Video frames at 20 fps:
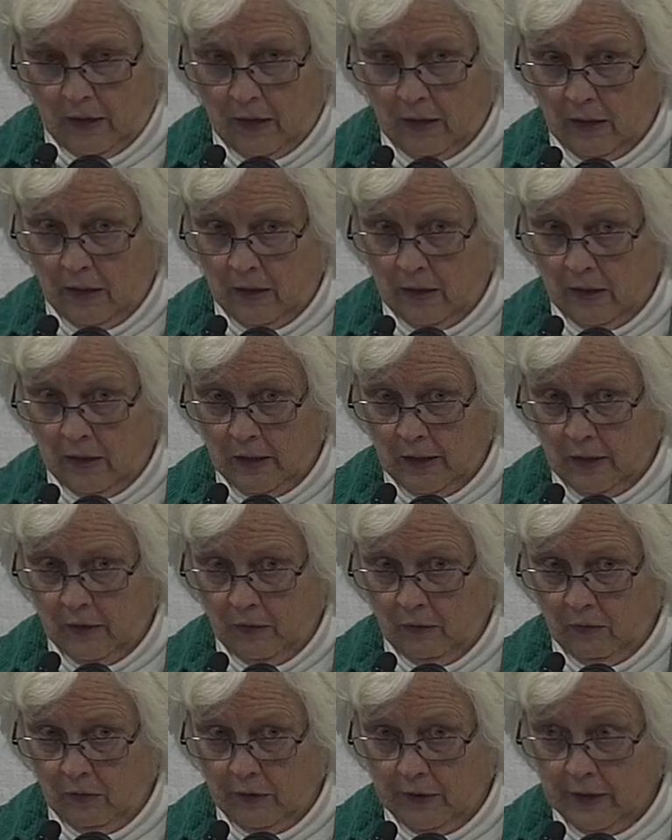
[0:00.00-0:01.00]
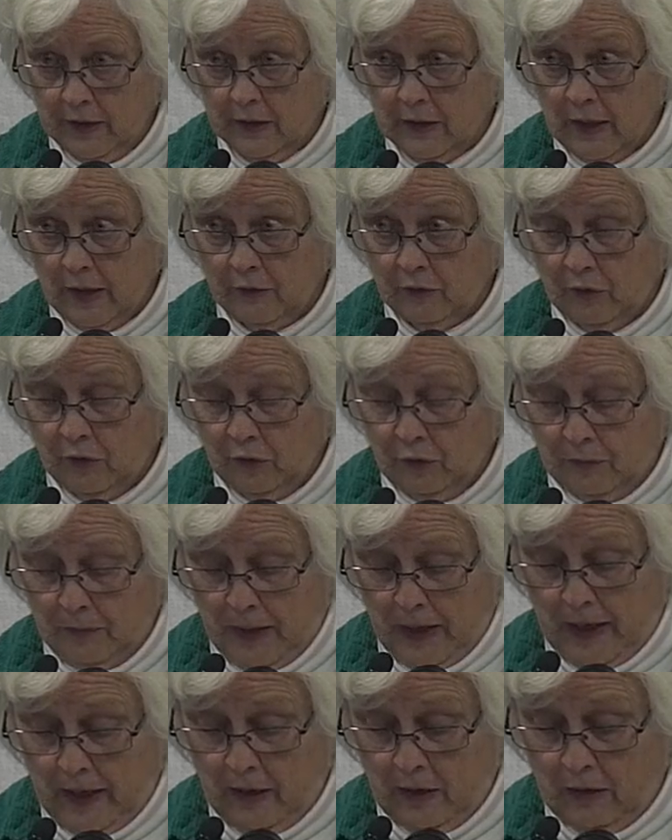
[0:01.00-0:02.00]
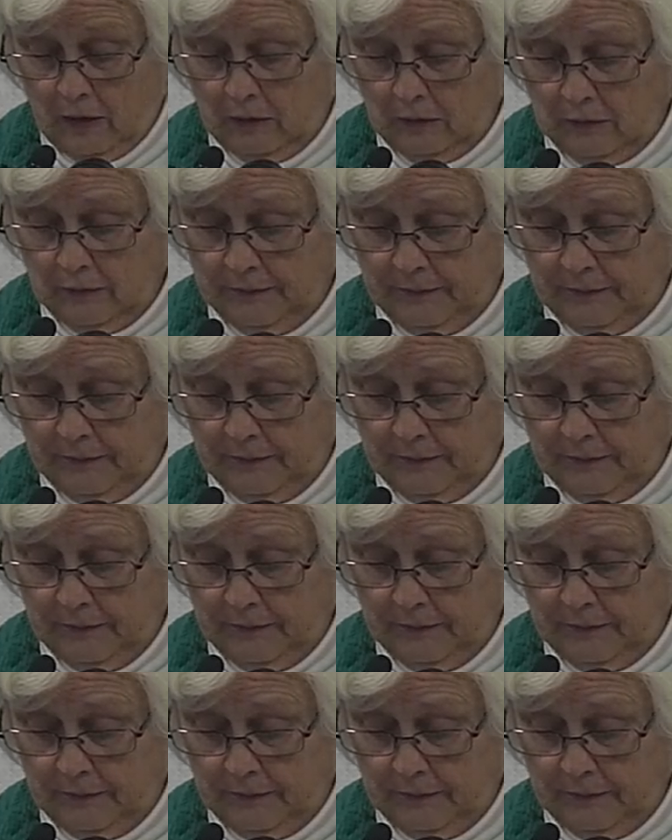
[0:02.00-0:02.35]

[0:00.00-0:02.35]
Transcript: I don't think that's a smile.